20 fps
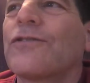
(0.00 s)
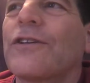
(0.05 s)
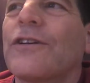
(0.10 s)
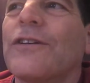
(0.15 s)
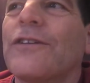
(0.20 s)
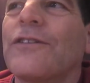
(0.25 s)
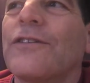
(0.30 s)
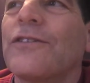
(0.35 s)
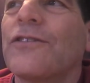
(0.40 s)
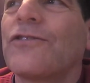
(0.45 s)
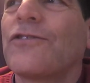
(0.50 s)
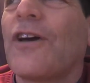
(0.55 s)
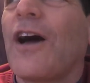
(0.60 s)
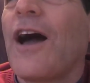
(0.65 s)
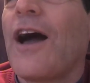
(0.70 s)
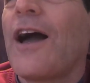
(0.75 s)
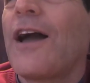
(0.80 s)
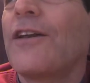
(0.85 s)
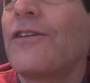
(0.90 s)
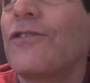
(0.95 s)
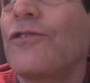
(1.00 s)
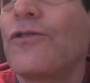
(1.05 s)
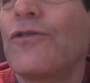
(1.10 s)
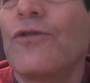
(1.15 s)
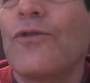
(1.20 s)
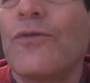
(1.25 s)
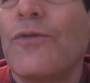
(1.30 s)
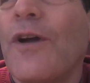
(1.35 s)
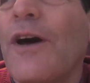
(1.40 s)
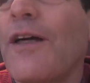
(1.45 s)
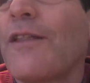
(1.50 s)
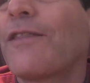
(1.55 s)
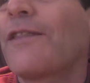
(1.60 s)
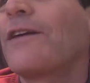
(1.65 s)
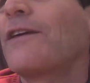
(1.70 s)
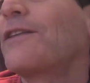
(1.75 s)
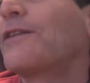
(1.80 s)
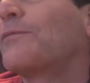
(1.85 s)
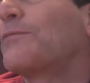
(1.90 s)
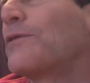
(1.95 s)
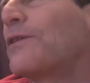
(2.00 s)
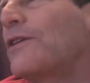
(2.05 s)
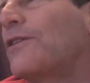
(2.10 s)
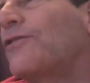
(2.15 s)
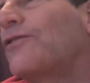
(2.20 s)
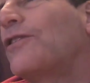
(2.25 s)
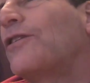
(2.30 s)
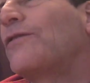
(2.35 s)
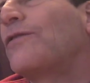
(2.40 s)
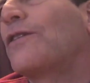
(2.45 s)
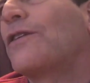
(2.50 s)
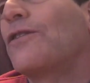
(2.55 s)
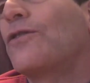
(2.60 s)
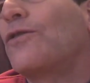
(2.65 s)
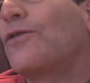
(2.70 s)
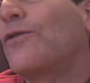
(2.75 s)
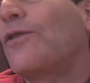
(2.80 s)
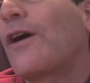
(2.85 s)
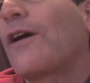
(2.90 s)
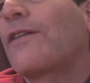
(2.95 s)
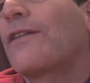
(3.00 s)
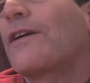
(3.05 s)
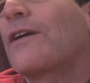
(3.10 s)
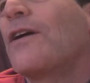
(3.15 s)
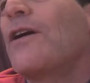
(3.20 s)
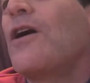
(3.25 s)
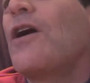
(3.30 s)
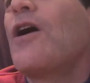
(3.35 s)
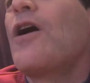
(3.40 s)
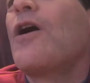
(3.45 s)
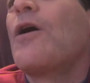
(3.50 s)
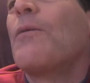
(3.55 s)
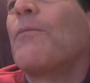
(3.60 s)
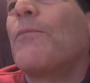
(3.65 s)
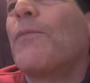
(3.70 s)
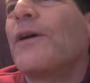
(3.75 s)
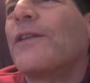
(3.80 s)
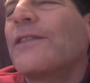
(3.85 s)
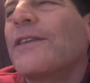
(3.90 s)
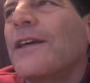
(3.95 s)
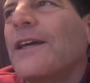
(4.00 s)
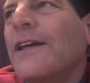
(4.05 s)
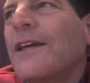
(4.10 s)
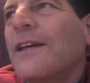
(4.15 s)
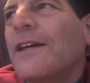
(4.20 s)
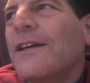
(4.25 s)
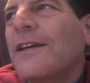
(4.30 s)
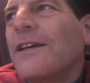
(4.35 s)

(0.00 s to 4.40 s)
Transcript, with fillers: can decide to do nothing. The police chief can do nothing. But the